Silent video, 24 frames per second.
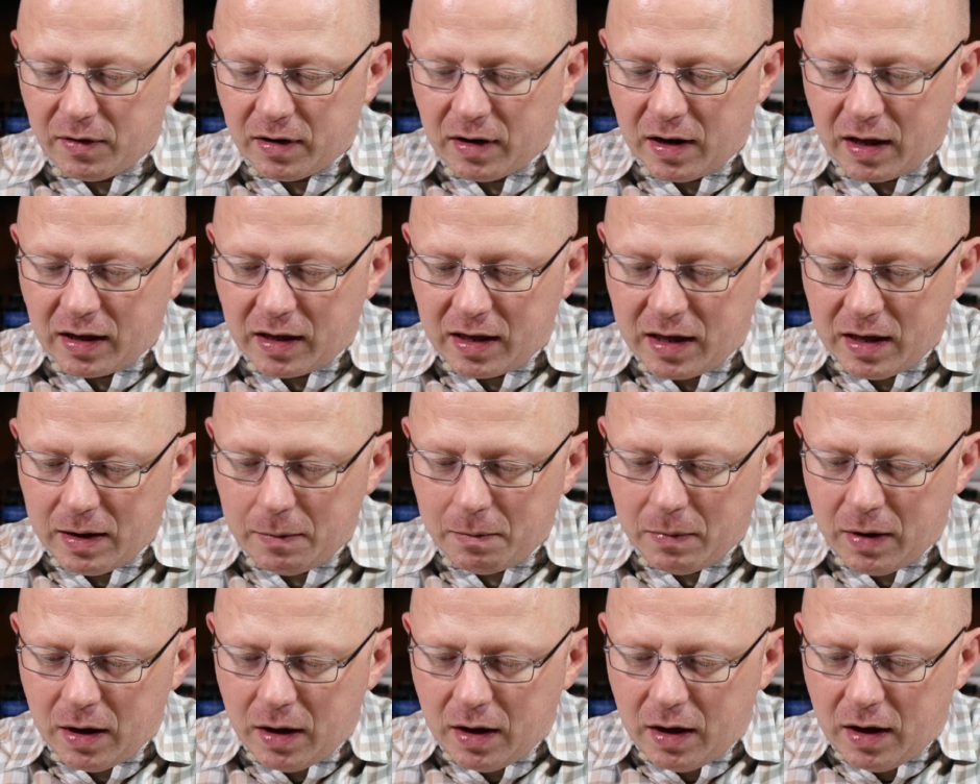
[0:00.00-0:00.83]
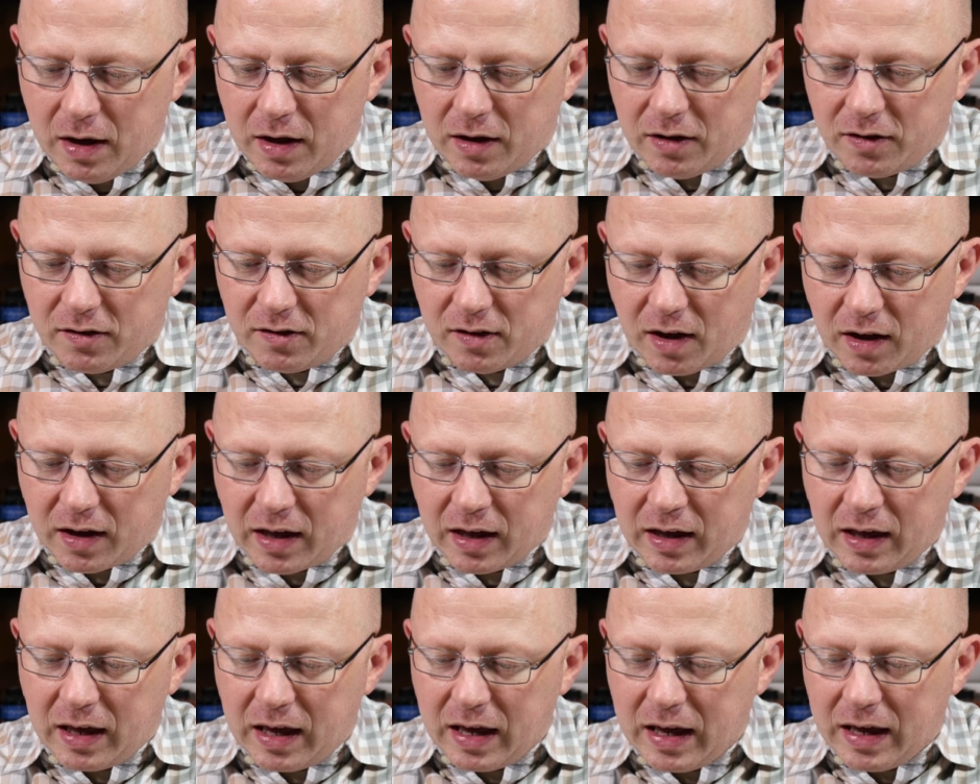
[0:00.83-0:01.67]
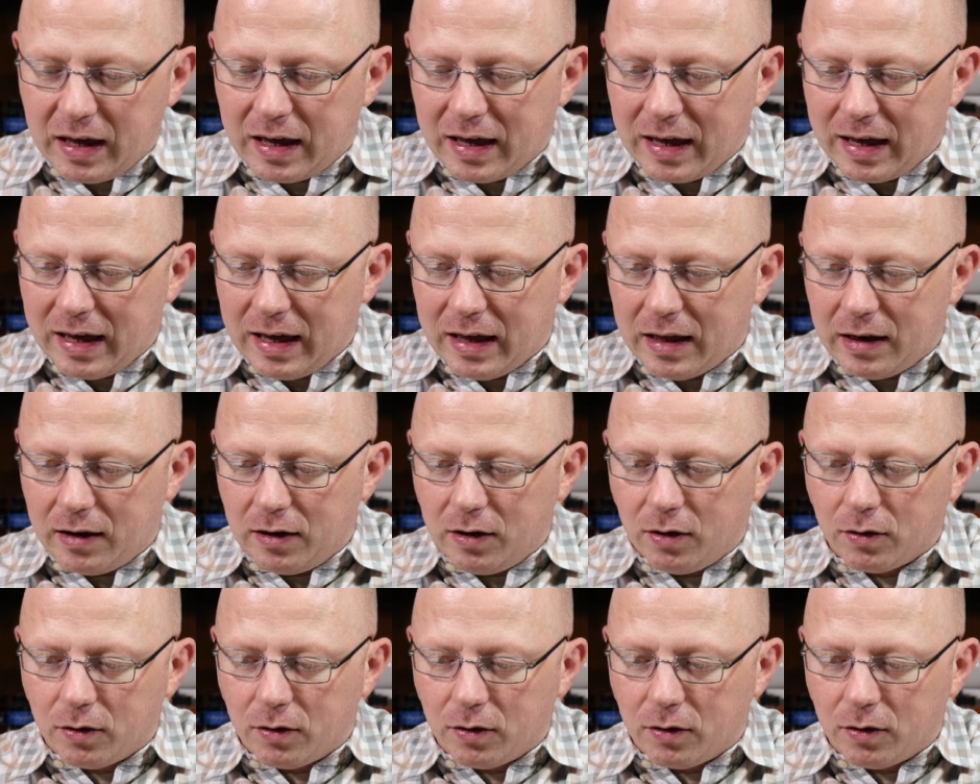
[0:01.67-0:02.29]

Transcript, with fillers: and I keep sucking ink in.